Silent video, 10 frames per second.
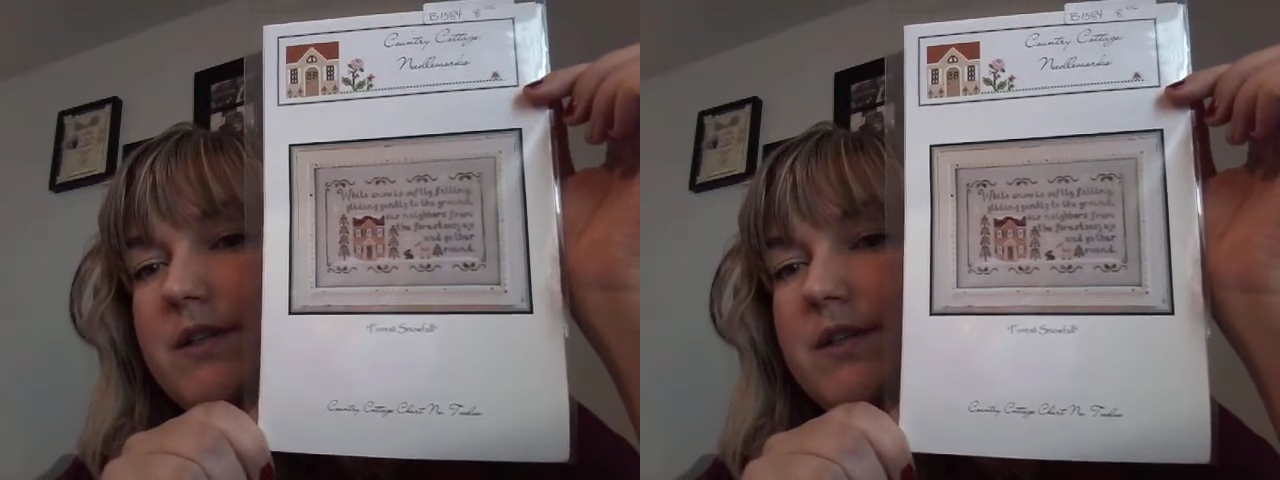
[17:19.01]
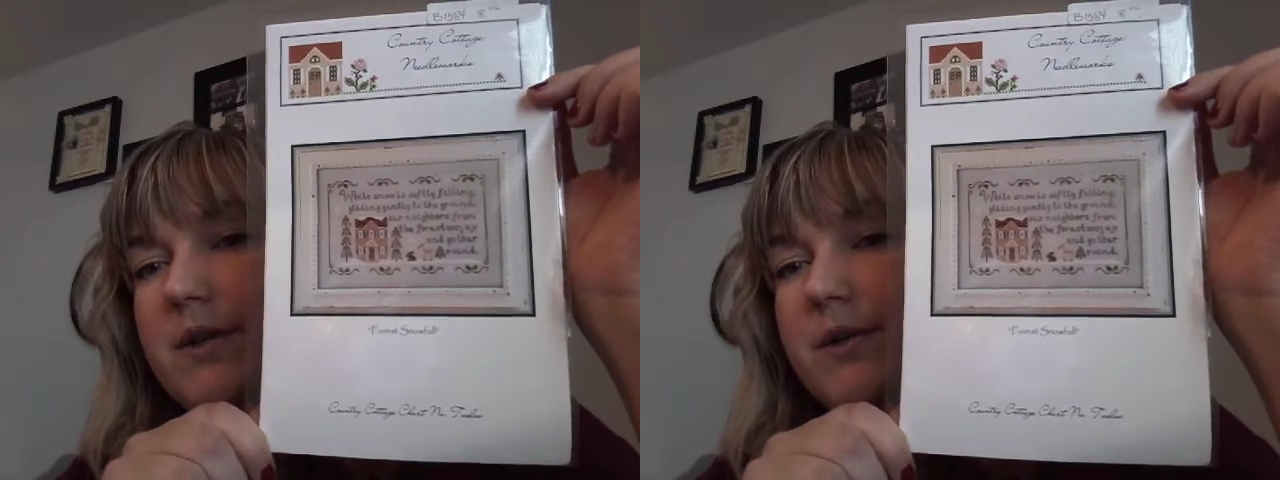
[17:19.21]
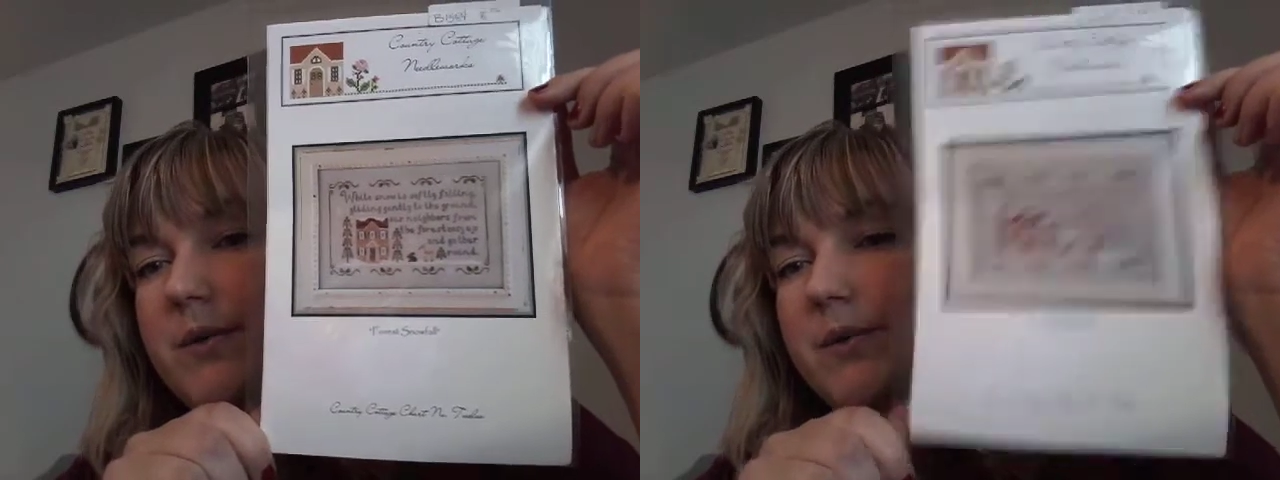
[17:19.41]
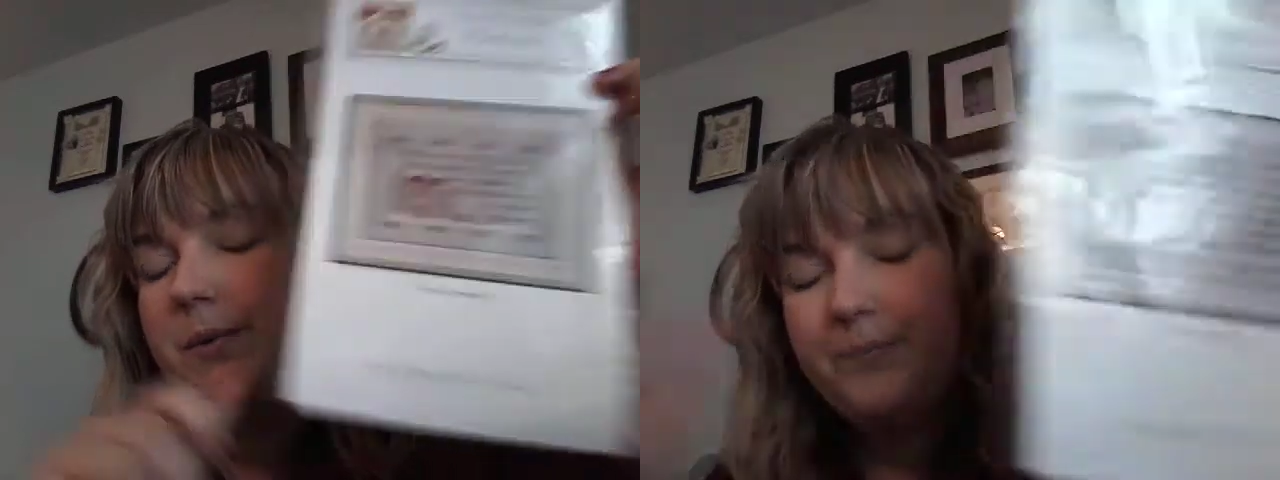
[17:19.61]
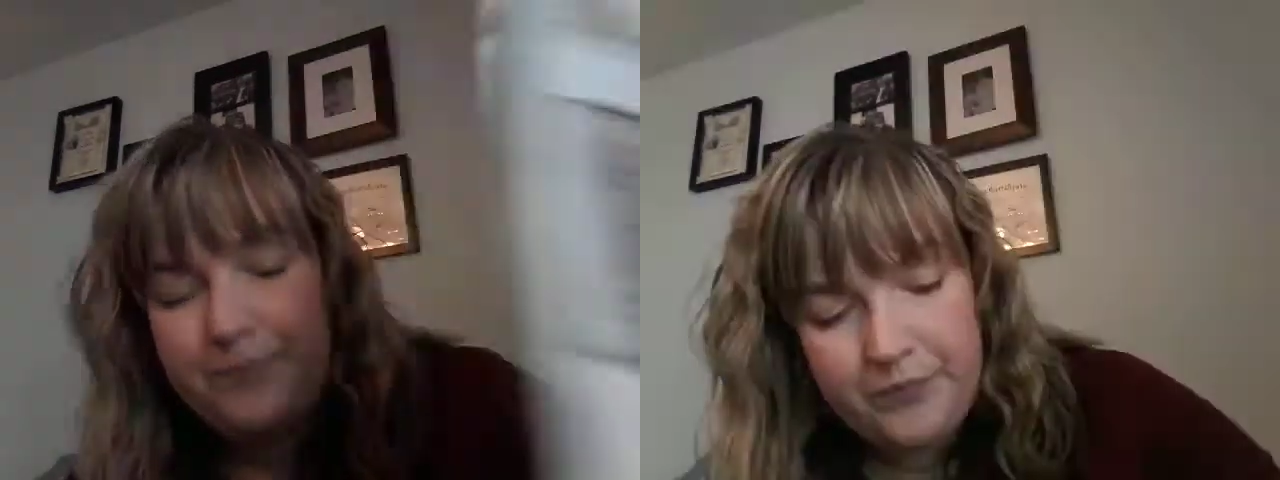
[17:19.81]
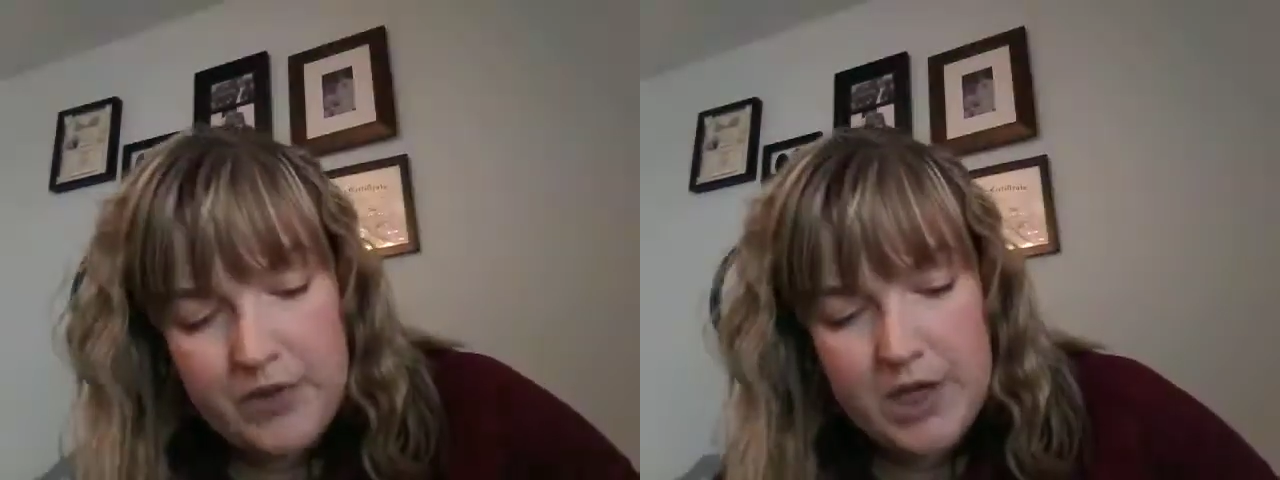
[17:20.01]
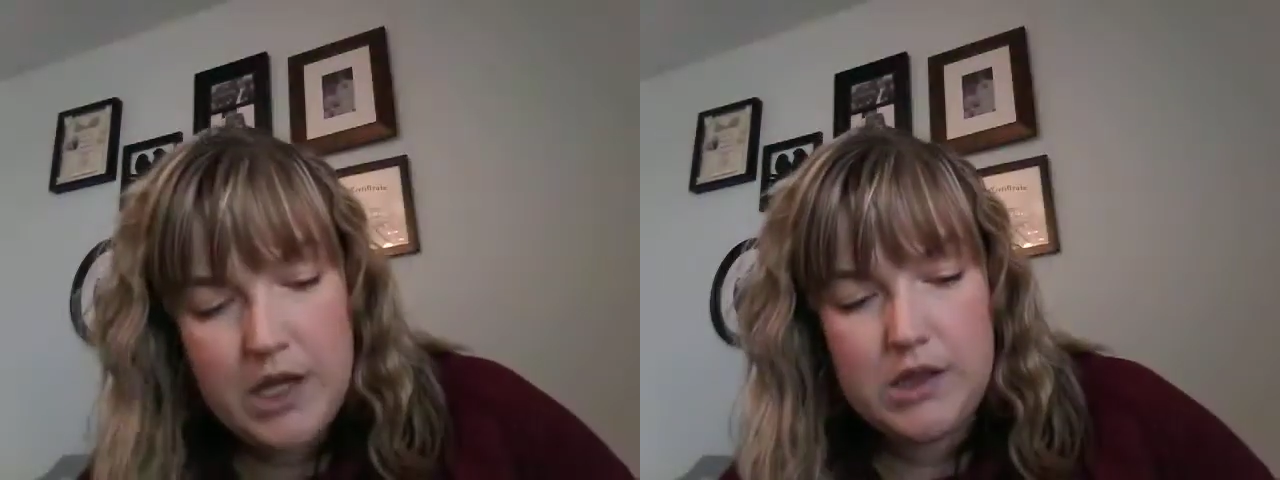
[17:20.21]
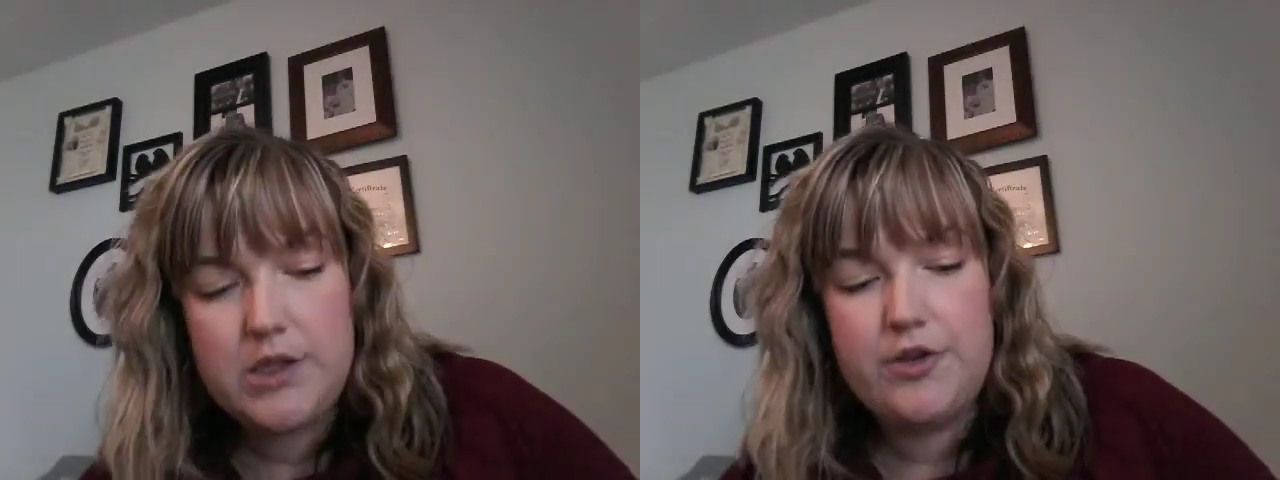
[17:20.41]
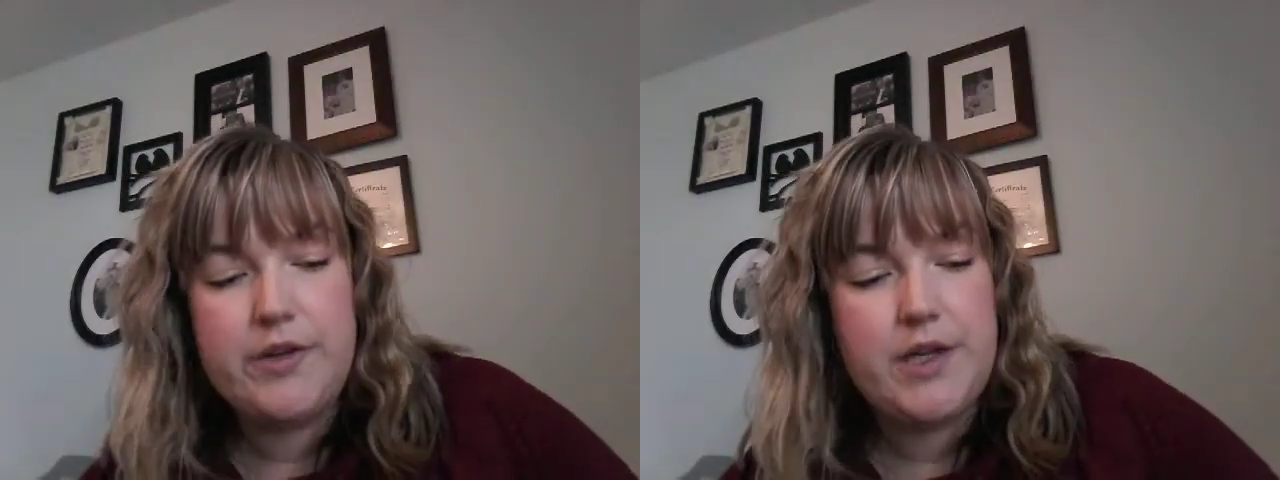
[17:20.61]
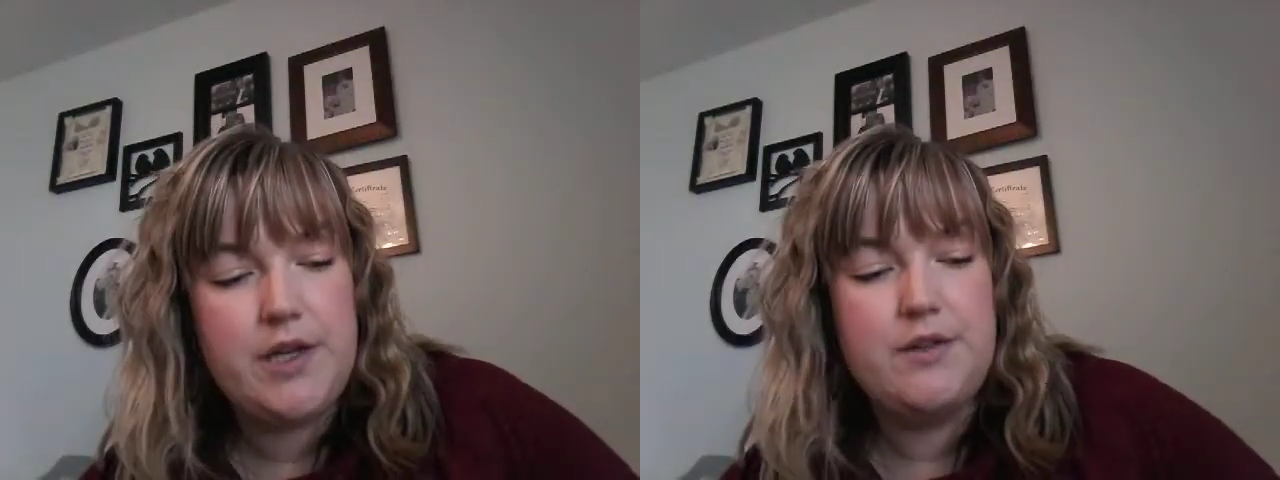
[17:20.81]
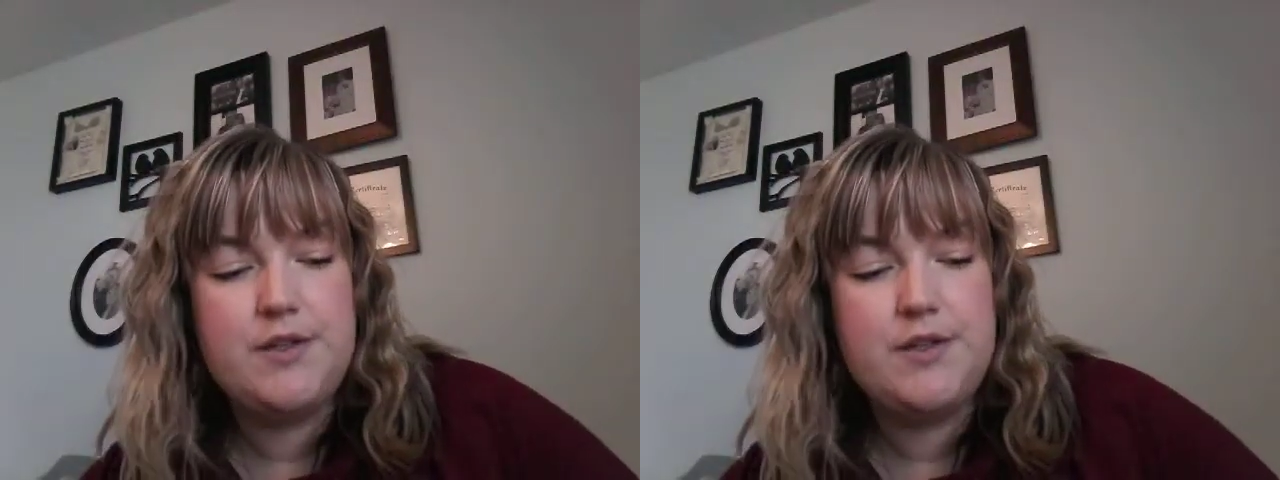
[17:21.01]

So literally